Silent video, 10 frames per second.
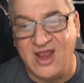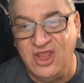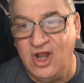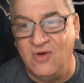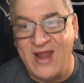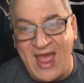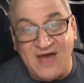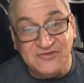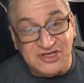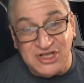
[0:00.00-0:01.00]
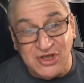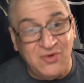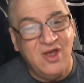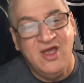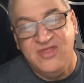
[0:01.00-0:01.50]
you don't have to
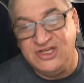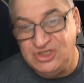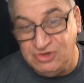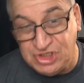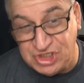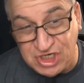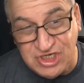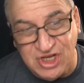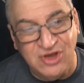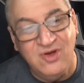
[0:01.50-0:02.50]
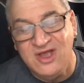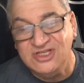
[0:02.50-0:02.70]
do that you should do.